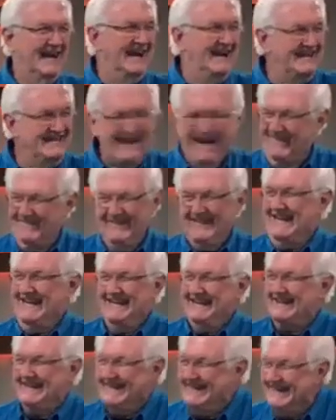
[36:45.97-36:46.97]
Don't he
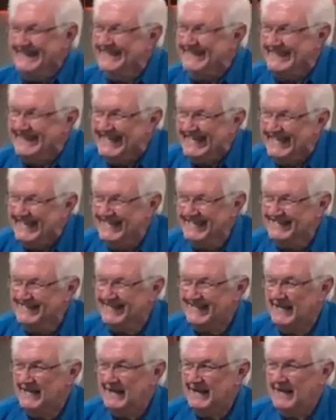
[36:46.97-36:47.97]
look good?"
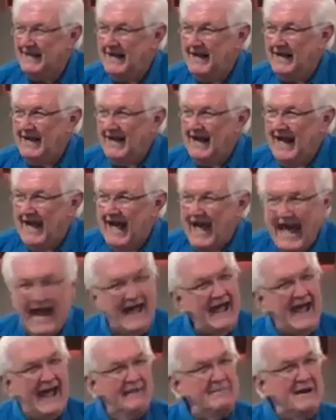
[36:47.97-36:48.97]

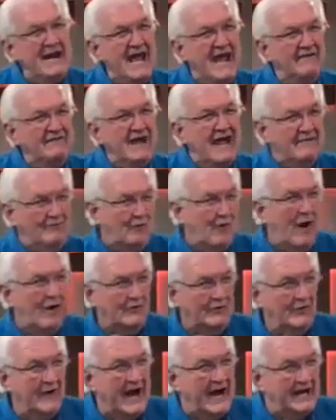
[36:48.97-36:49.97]
How many of you have
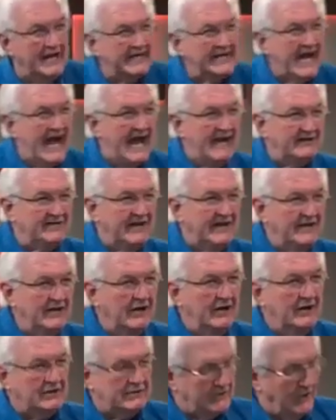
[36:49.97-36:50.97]
walked around the casket and you
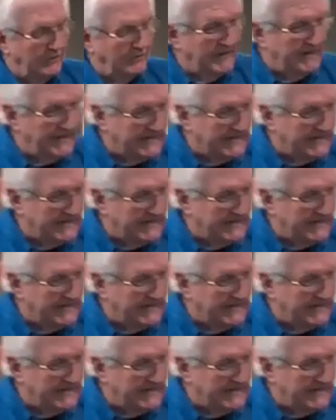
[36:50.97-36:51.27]
looked over in the